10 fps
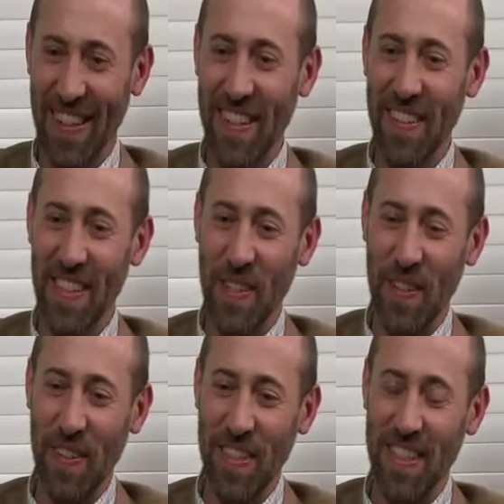I'll give you the
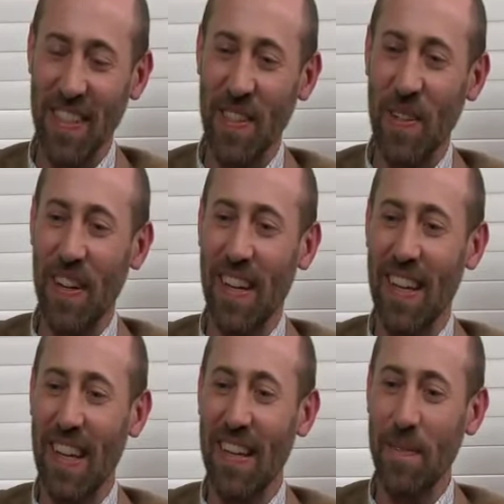short version of the story.
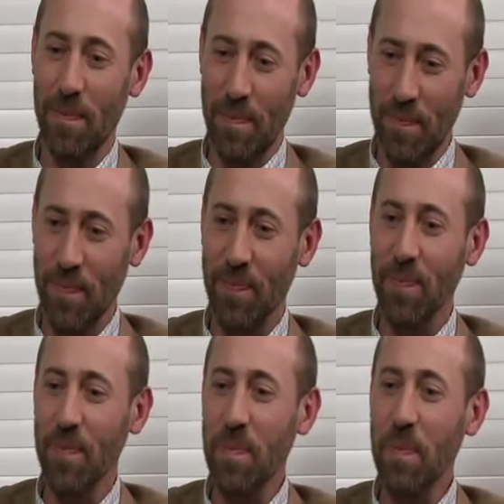In
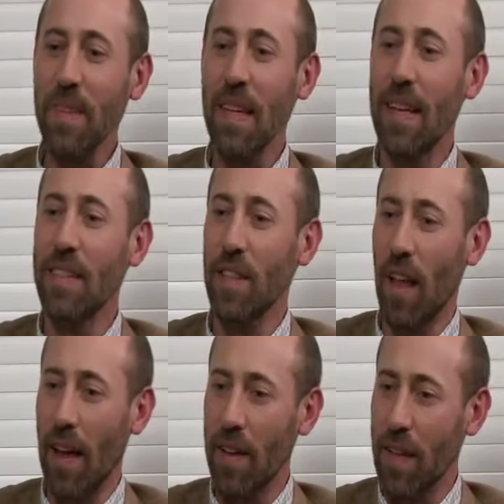
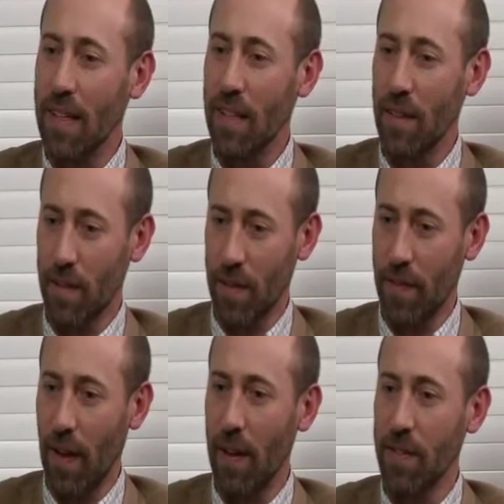July of
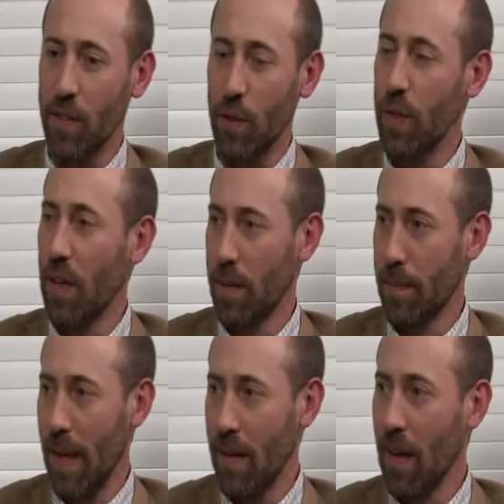1935, 2 young
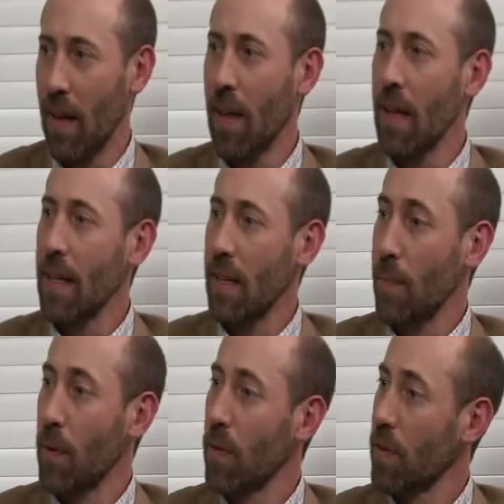men
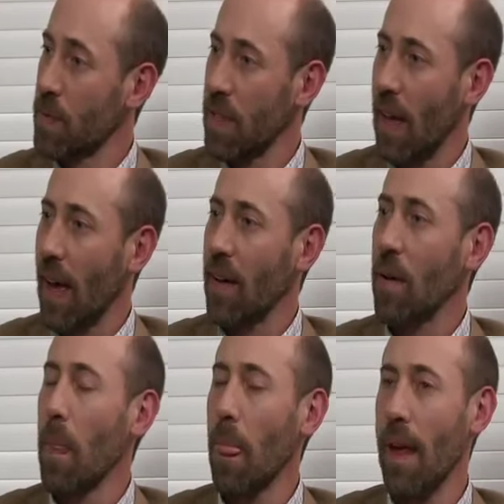came over from
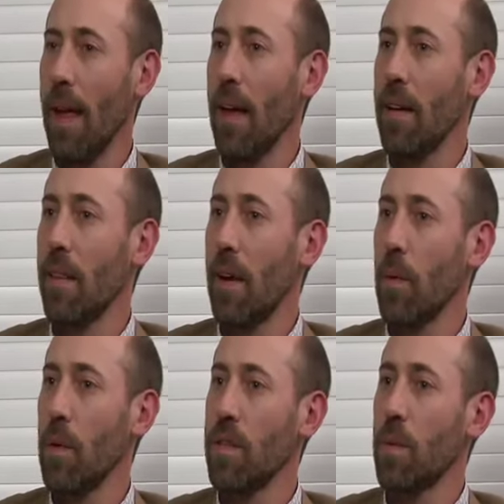Seattle, and
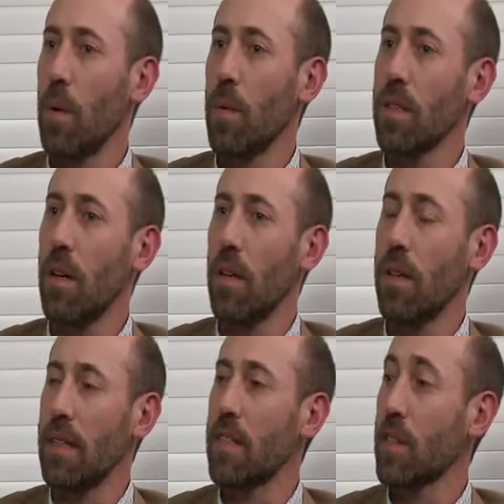there was what was
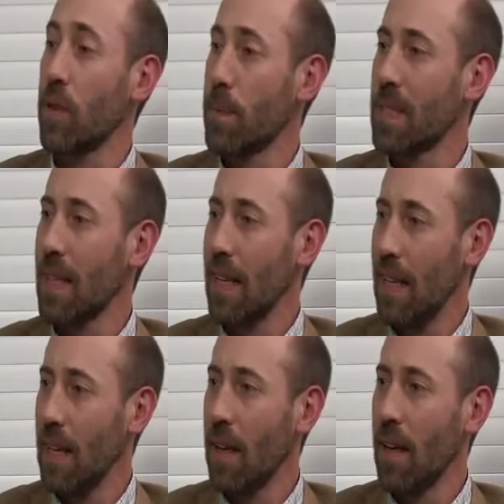called a Scripps
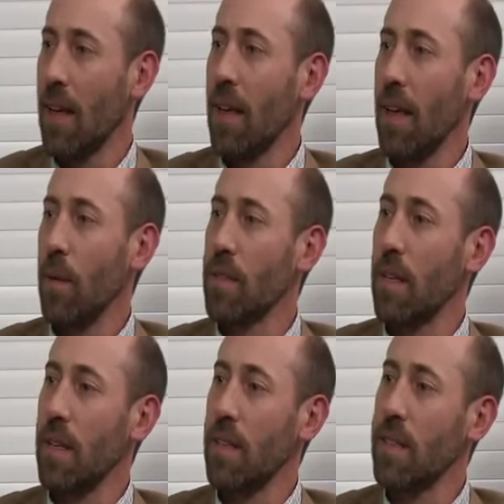League. It was
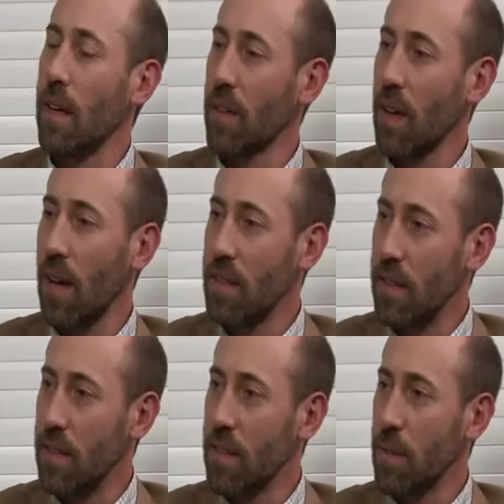a set of
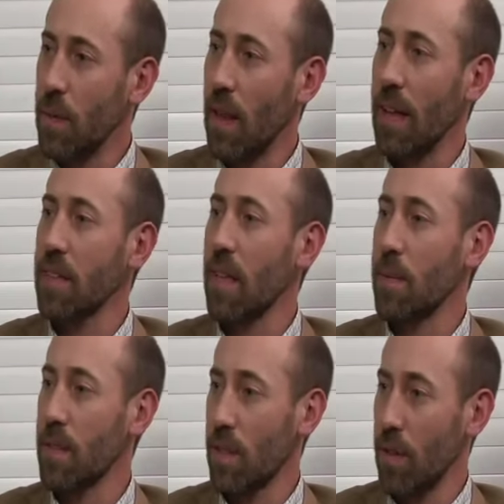cousins with the last
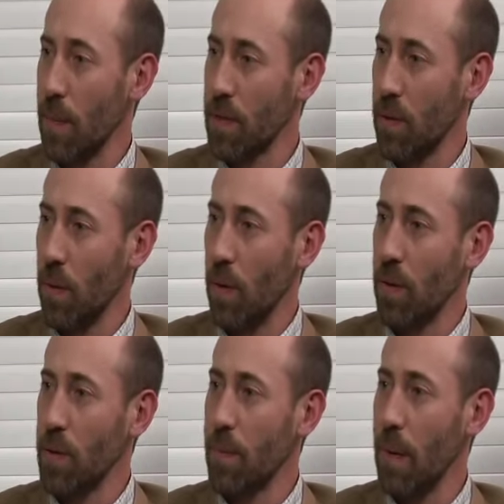name Scripps who owned
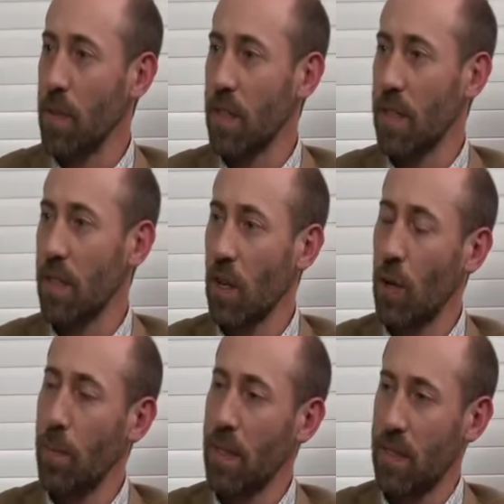newspapers in
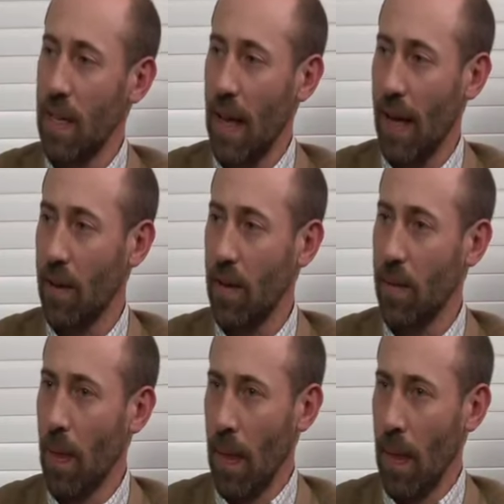Tacoma, Seattle,